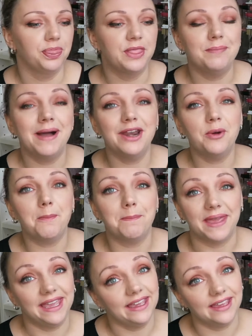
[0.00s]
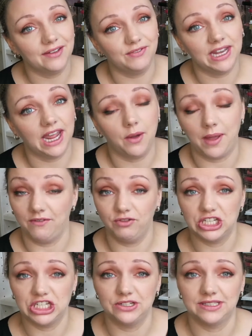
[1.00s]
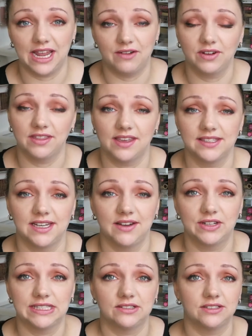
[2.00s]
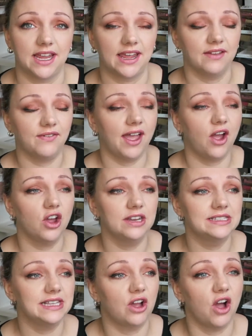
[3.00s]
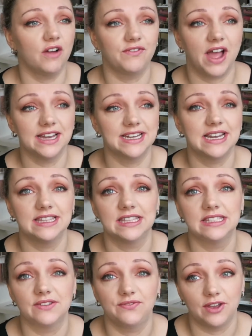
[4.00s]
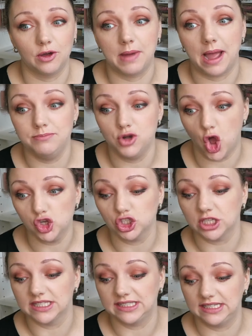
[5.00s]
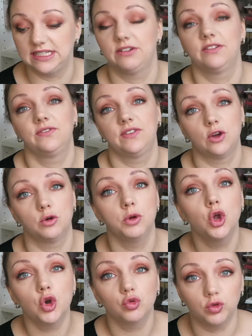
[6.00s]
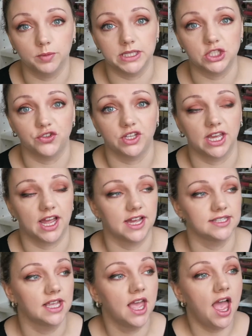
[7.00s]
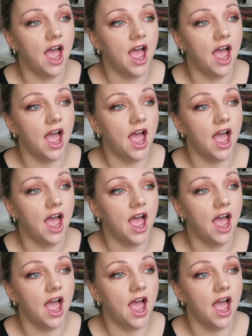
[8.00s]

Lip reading: There might not be a video every Tuesday, every Thursday, and every Sunday. If I honestly can't find anything to film, I'm not just going to sit here and film rubbish for you guys.